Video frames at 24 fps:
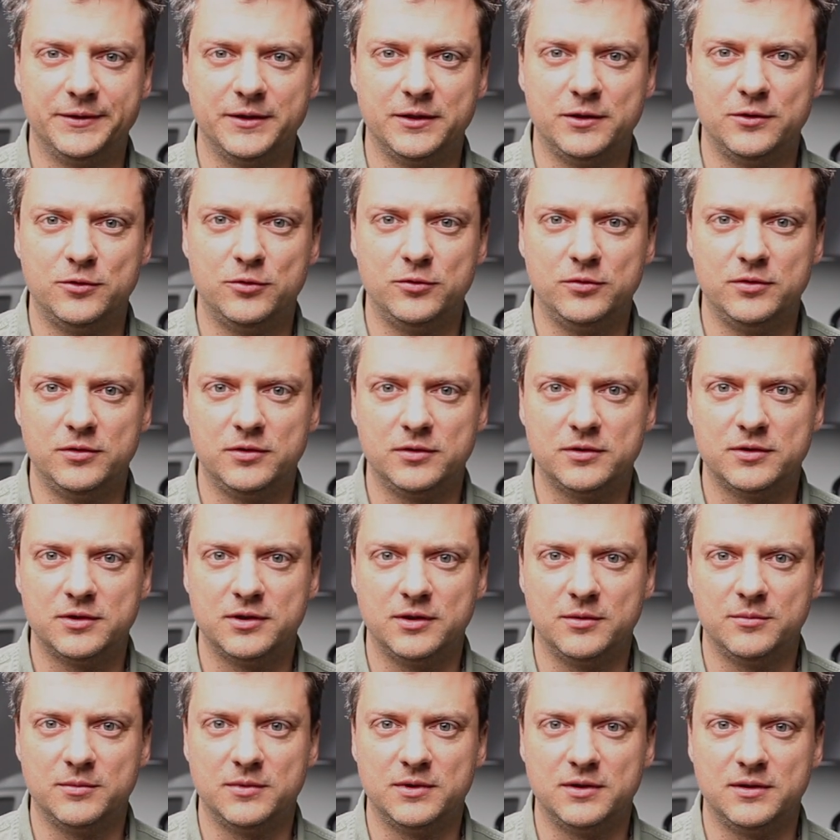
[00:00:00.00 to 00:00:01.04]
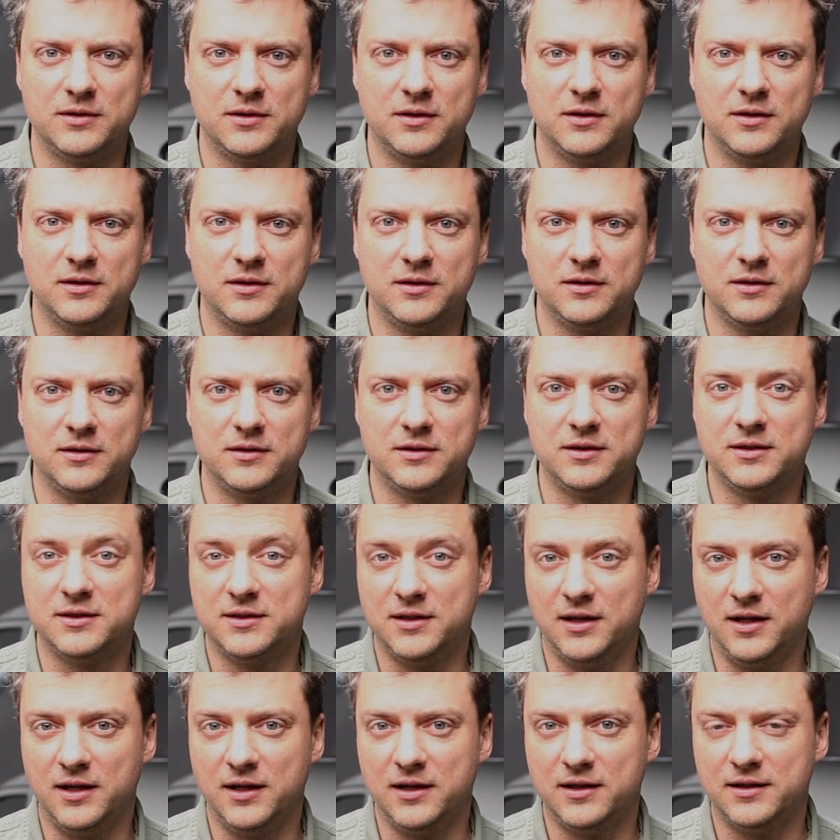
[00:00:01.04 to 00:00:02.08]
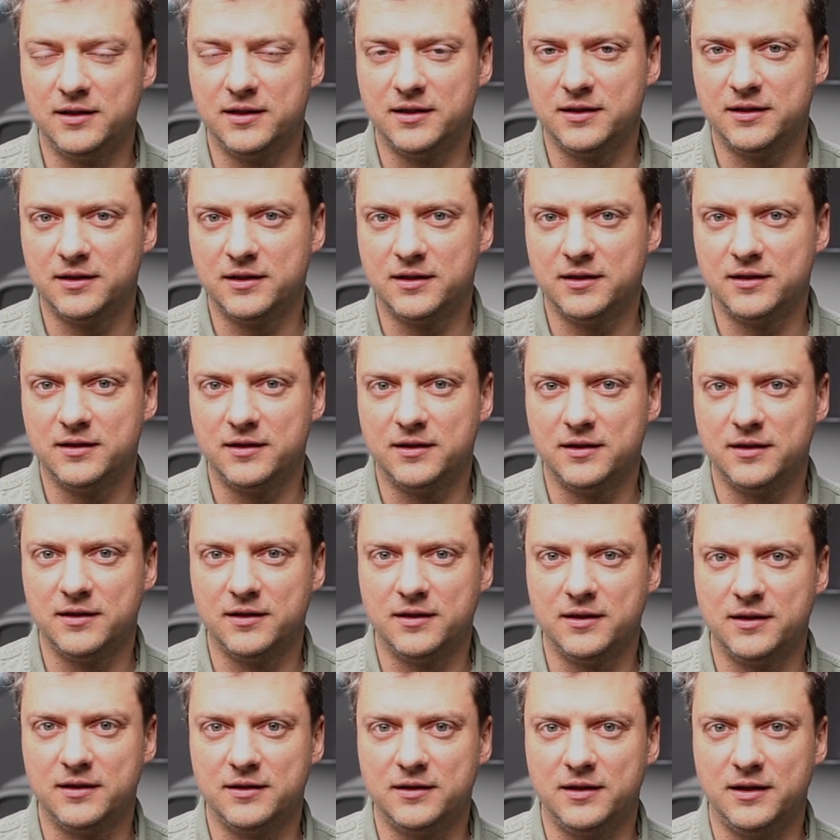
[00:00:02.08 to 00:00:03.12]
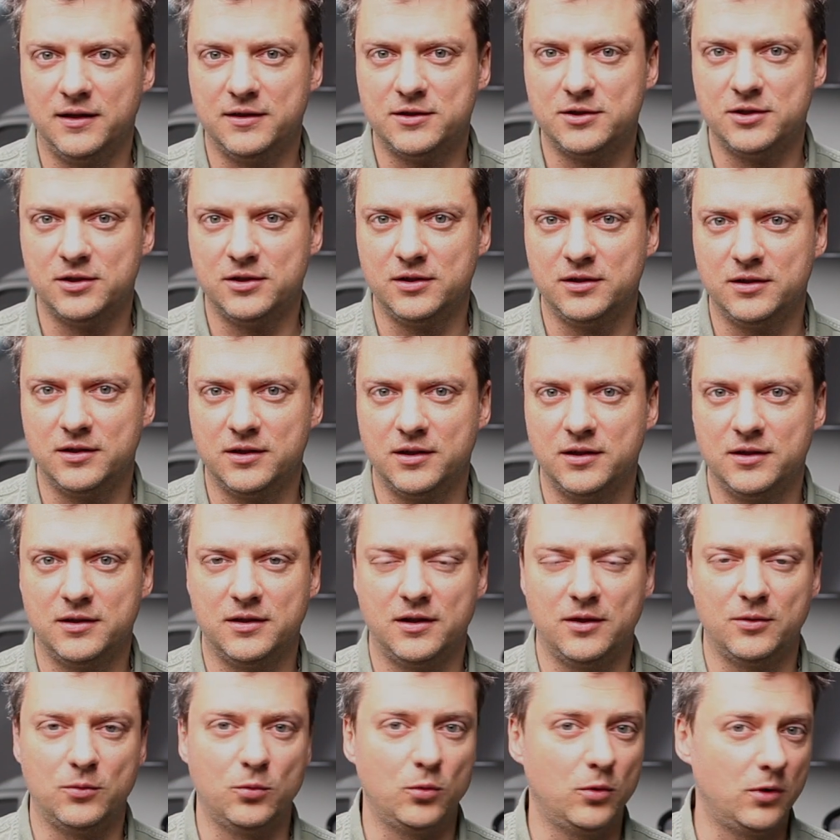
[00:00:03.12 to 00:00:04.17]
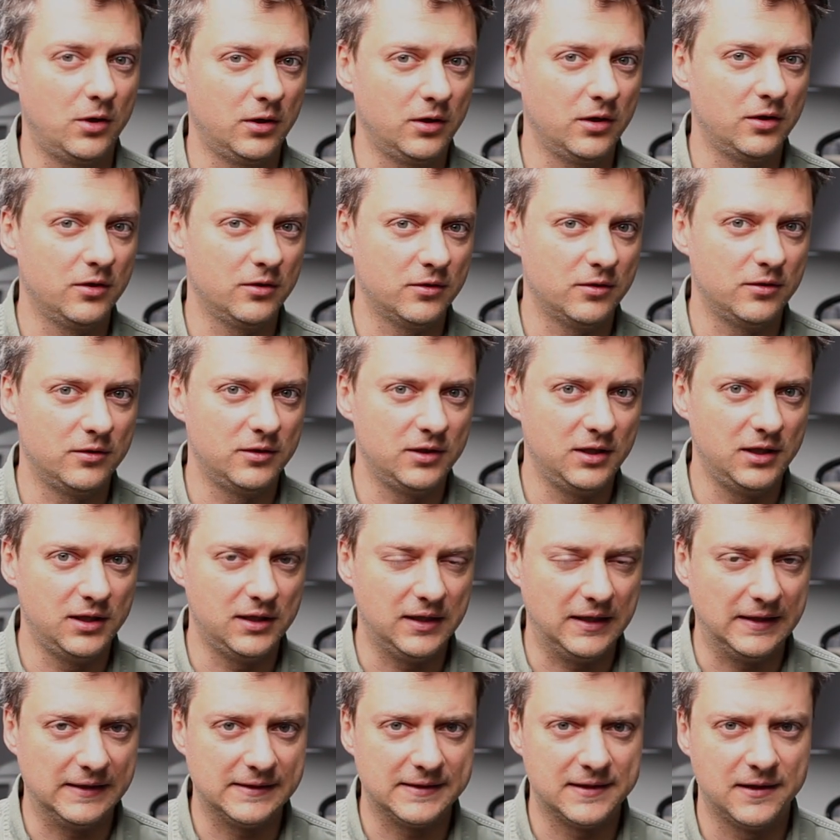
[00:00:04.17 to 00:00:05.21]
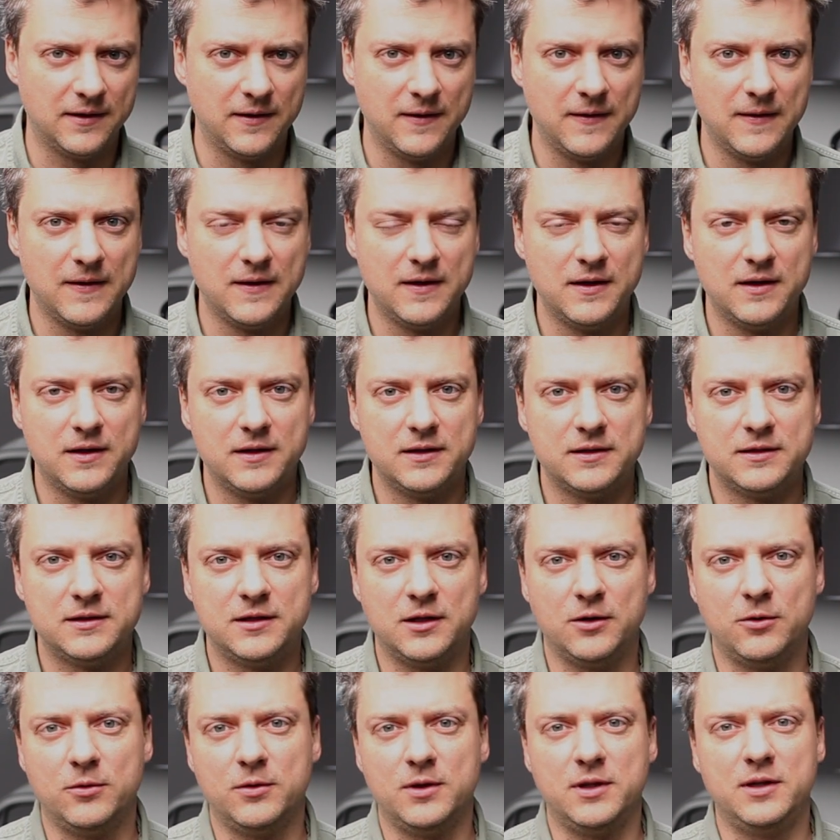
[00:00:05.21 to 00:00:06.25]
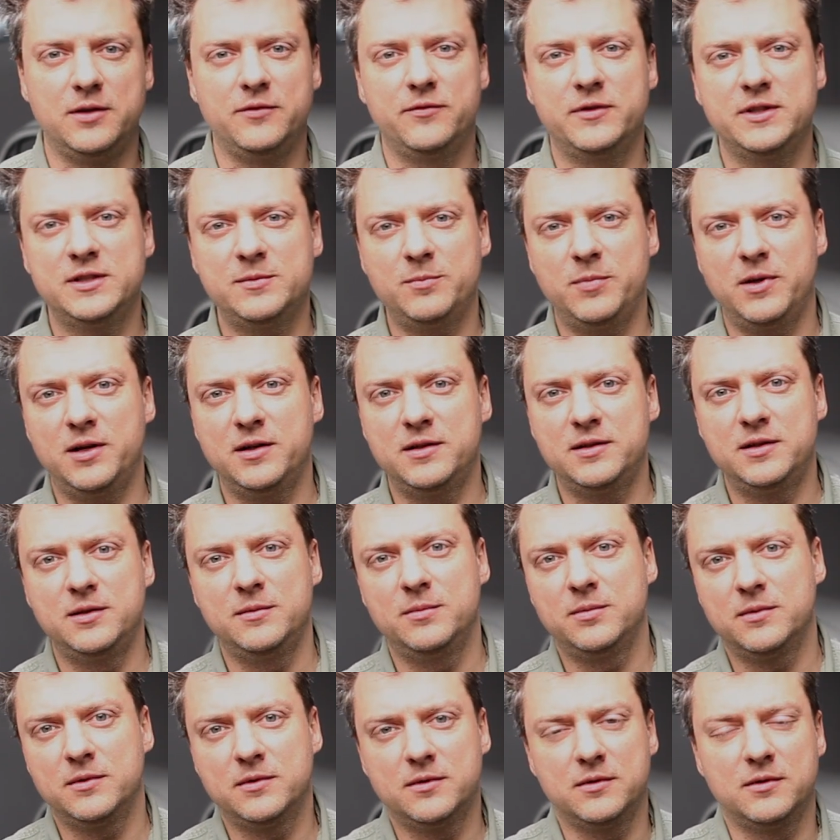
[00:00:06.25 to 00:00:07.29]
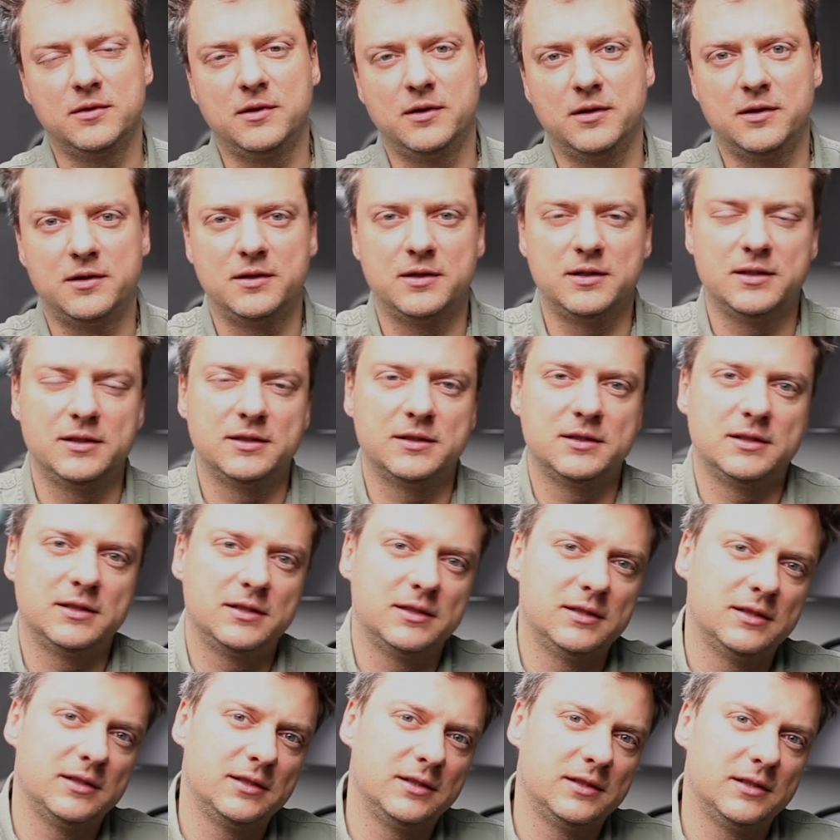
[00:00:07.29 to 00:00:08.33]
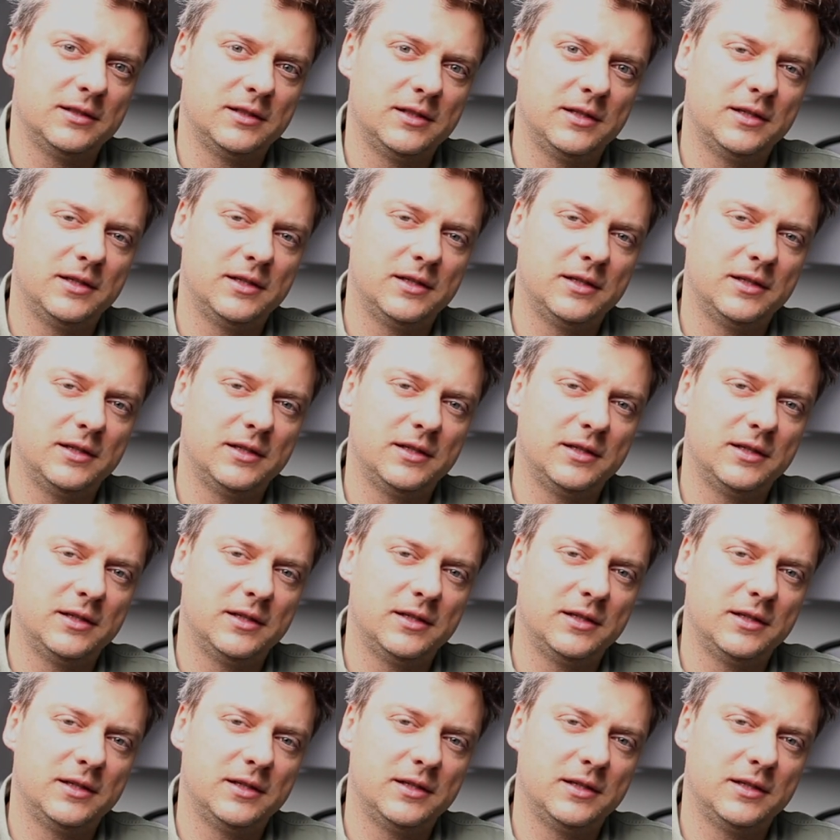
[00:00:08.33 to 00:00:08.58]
doing some design and attaching and working on details. So in this particular